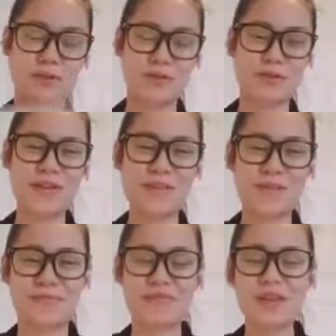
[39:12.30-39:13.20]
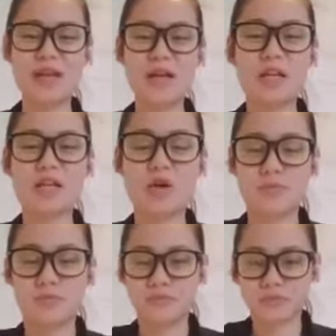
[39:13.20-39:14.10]
underneath.
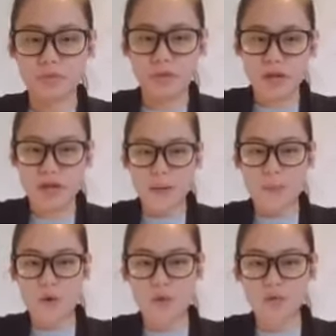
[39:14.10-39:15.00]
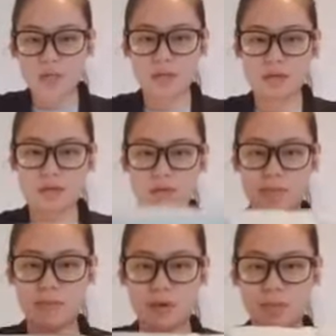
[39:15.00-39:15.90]
So uh, I'm holding
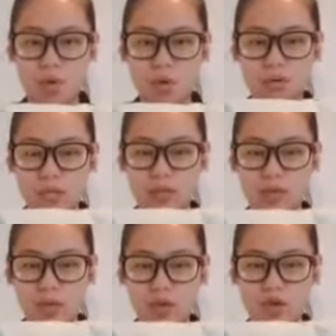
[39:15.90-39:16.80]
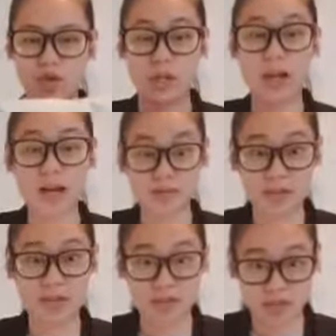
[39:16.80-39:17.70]
I'm, I'm, holding the cushion kind of
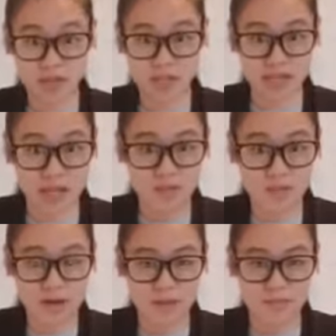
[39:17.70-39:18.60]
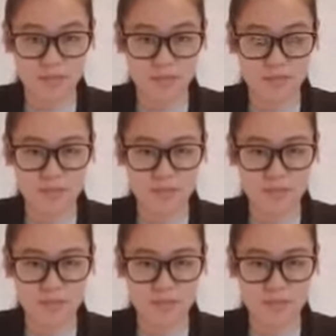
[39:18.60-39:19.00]
like in the same um,